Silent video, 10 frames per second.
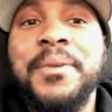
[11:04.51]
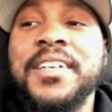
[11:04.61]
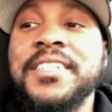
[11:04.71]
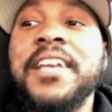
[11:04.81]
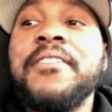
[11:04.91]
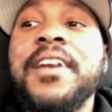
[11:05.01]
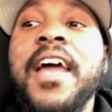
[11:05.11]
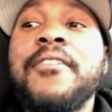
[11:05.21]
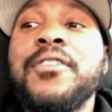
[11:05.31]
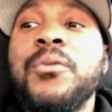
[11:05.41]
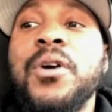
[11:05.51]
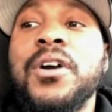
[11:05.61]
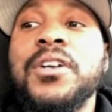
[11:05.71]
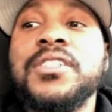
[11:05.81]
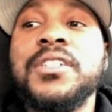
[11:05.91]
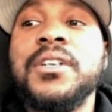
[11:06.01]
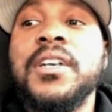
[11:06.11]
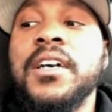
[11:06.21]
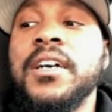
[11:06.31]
Because even afterwards, she